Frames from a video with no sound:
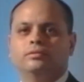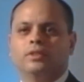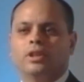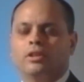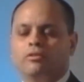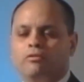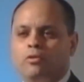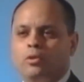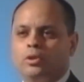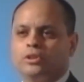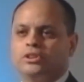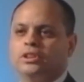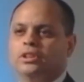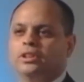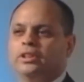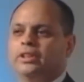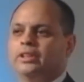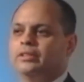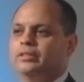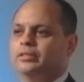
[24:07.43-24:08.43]

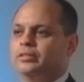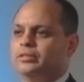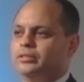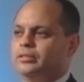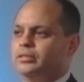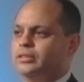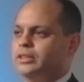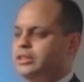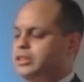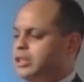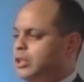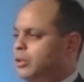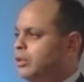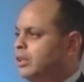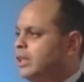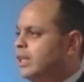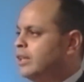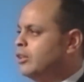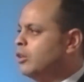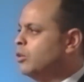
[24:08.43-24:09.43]
unfortunately, don't
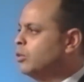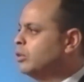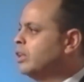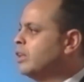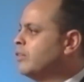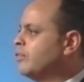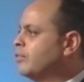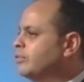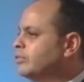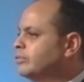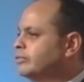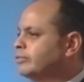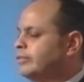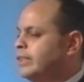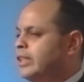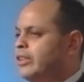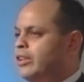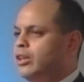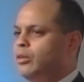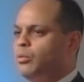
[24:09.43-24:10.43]
live
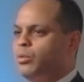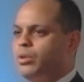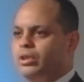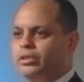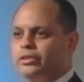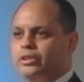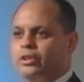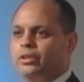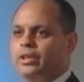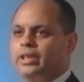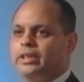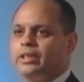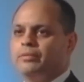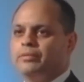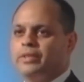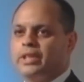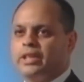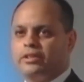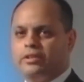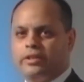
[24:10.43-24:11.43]
in their world. Don't let them
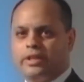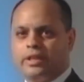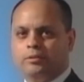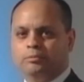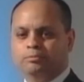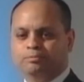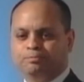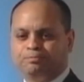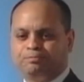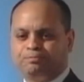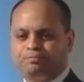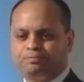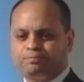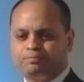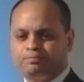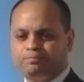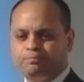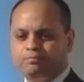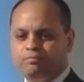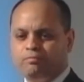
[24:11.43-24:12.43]
take you down.
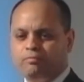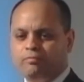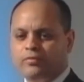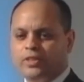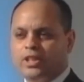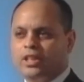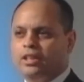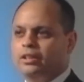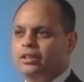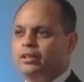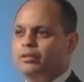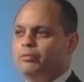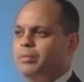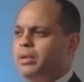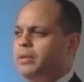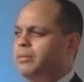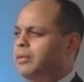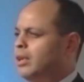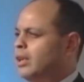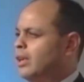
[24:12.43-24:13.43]

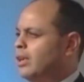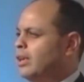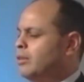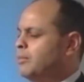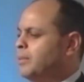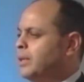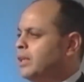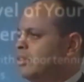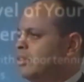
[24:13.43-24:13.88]
People, anybody